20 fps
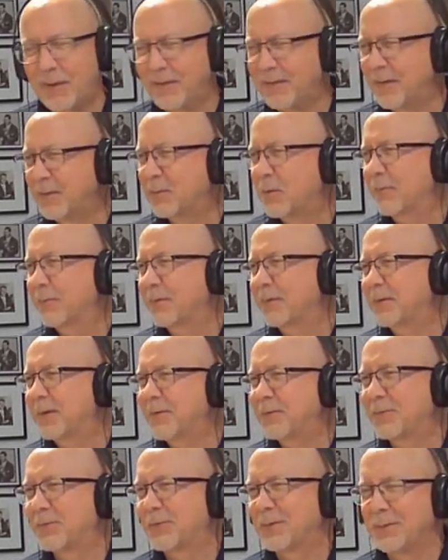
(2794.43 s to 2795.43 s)
Why does that coffee
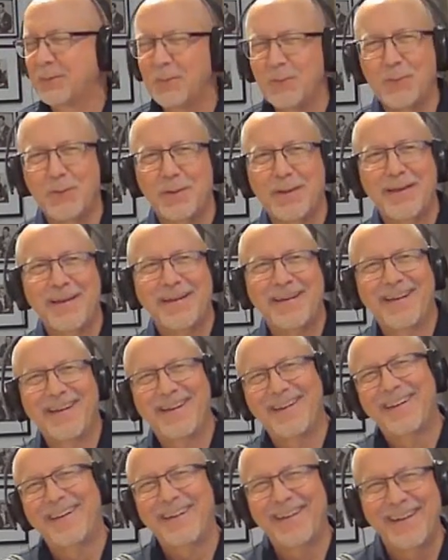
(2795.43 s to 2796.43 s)
taste so good? Oh
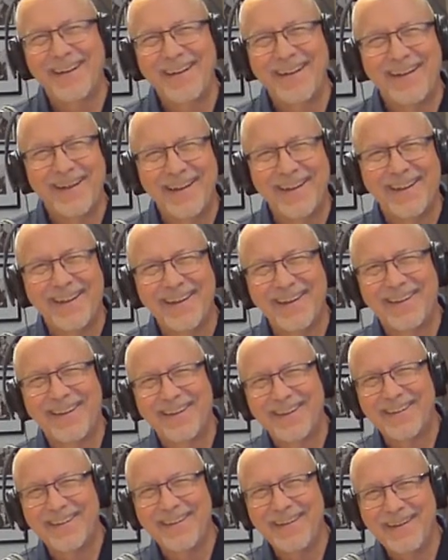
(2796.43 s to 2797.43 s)
yeah,
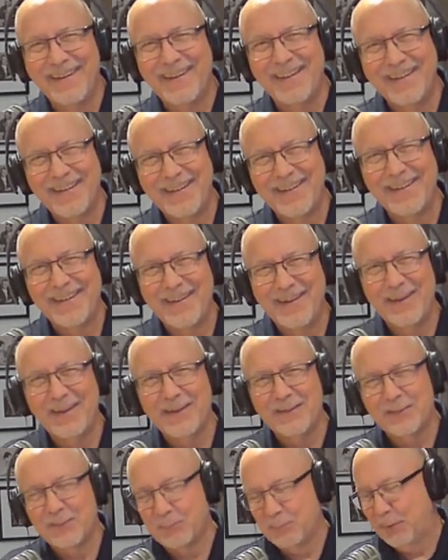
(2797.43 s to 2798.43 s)

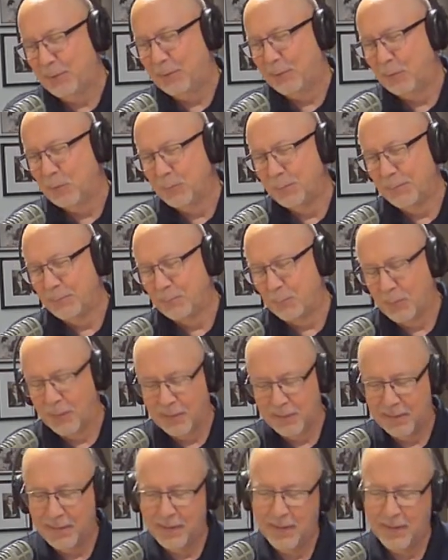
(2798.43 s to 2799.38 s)
it's really lubed up well.